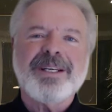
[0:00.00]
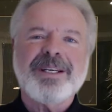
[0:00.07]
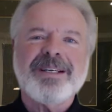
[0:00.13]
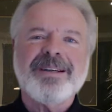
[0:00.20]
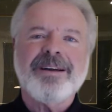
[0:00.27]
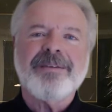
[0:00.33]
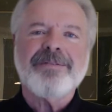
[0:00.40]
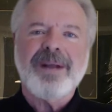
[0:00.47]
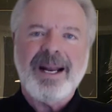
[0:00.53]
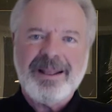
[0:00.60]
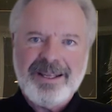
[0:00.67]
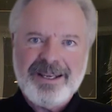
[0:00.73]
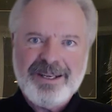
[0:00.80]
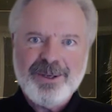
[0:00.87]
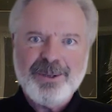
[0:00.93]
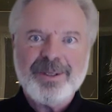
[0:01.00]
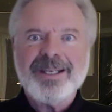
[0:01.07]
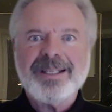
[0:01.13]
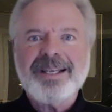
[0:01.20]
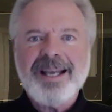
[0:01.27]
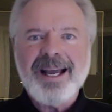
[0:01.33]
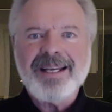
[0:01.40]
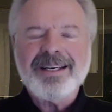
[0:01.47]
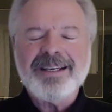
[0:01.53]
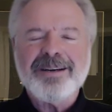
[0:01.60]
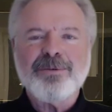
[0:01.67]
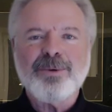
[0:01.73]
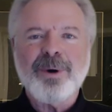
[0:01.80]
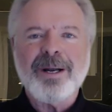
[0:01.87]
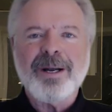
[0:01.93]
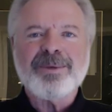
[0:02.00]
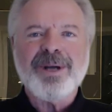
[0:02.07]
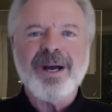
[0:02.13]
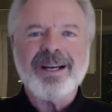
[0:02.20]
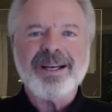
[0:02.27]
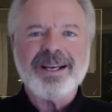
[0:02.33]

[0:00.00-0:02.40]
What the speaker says: enough that I think you'll get the idea of what I'm talking